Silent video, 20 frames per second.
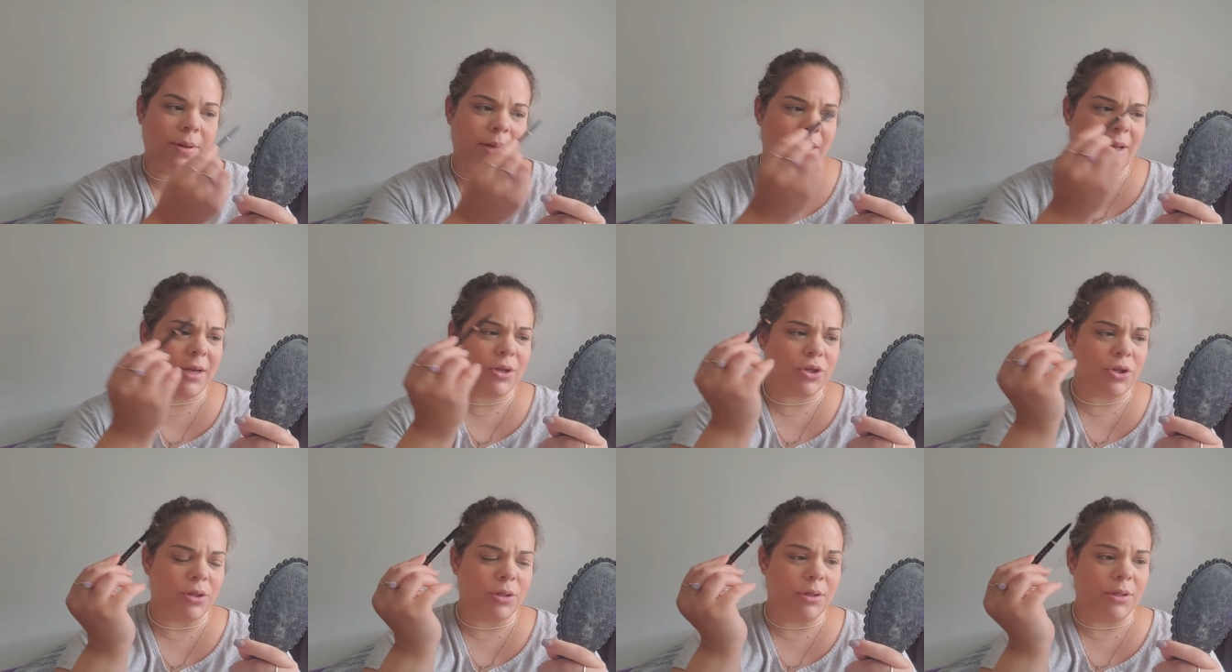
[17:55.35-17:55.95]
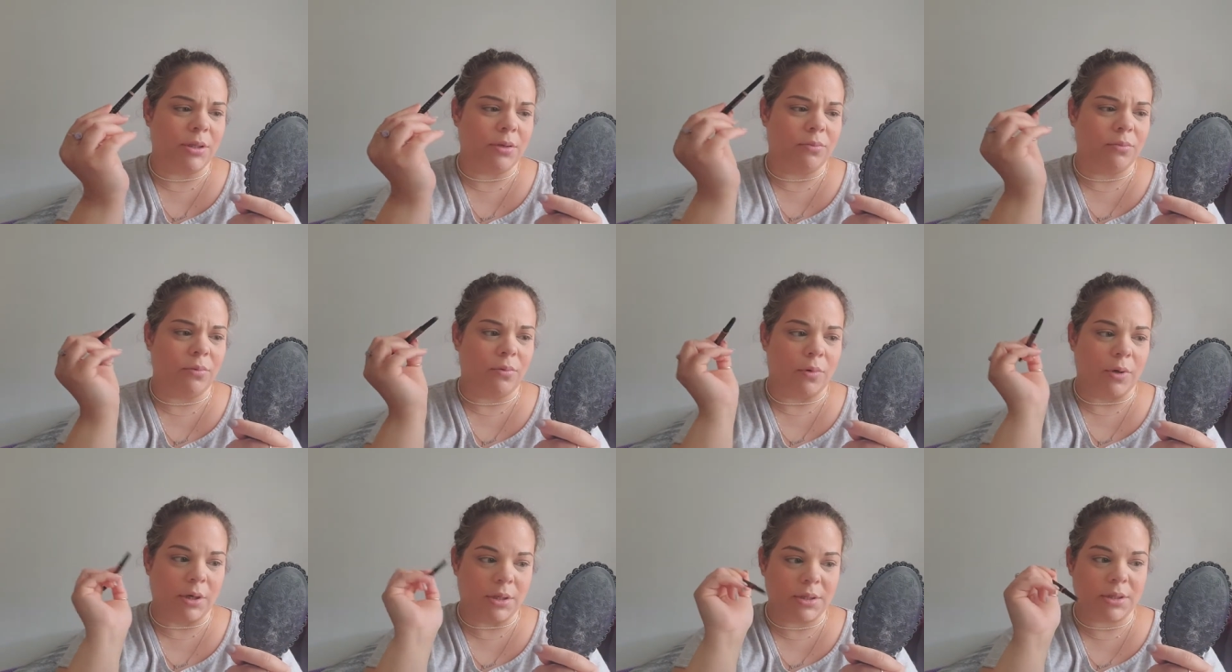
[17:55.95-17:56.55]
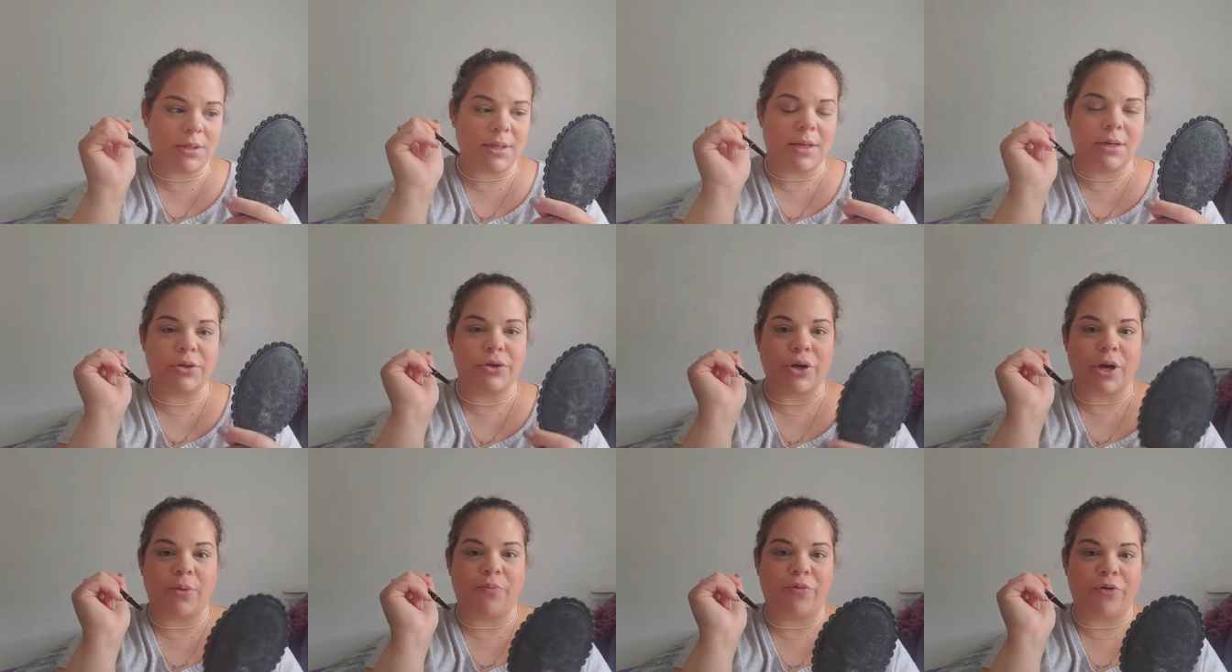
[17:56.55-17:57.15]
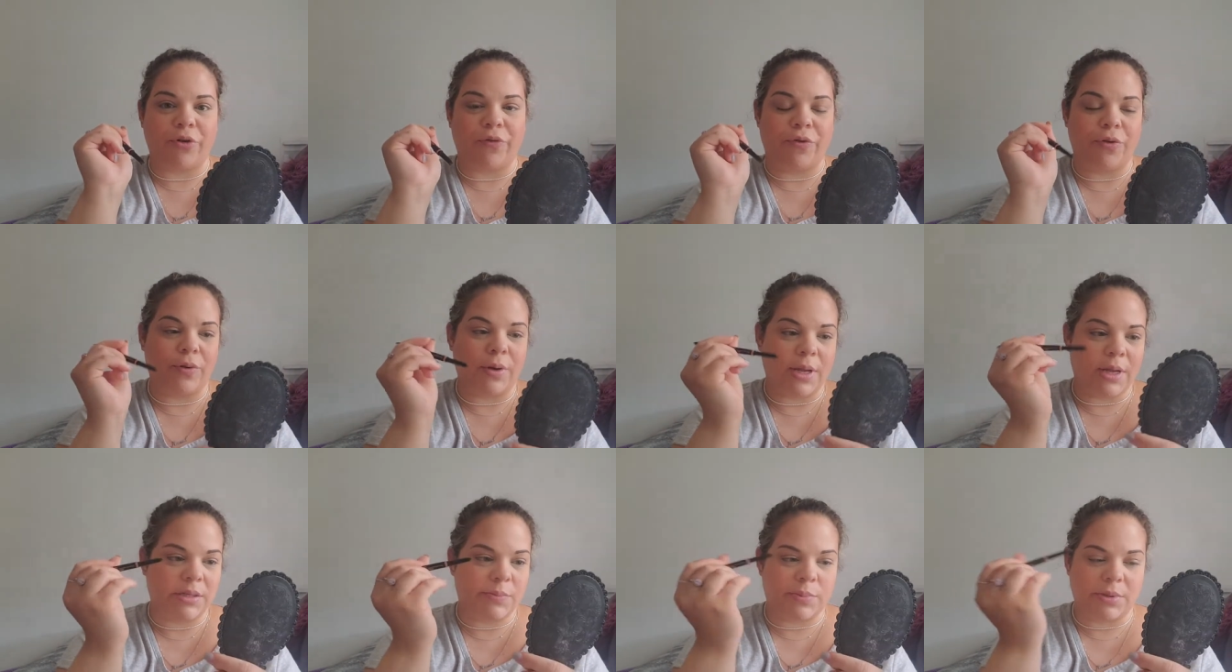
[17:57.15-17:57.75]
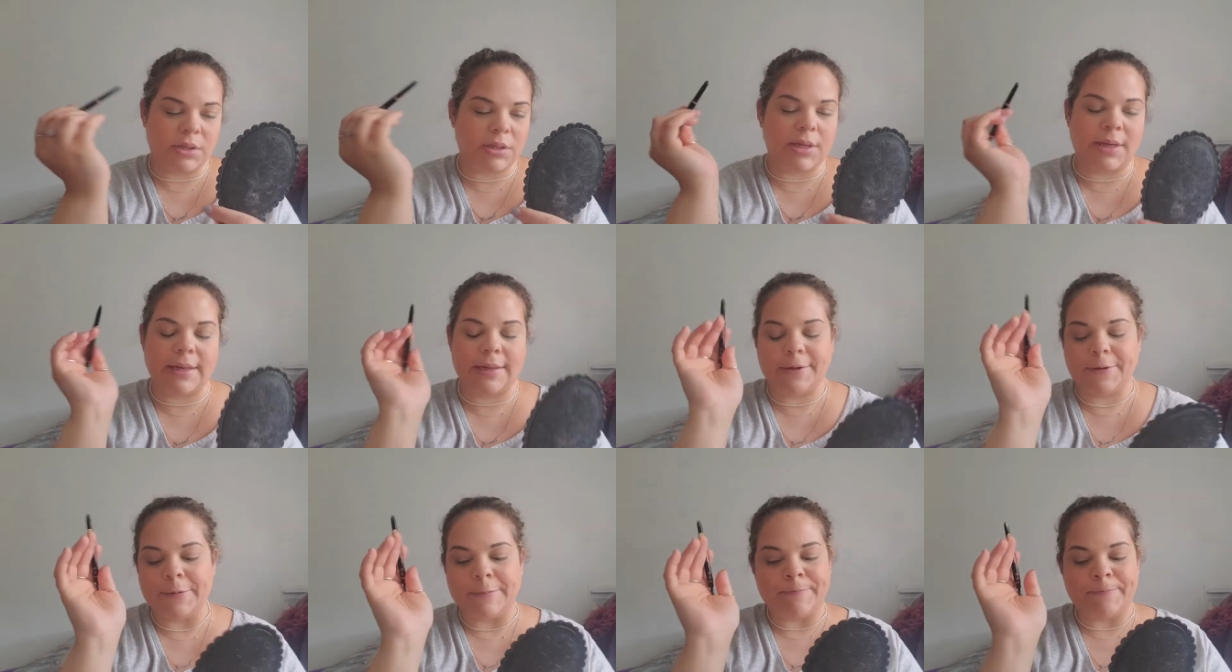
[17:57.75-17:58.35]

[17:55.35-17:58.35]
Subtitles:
I actually worked that job for a few days, but like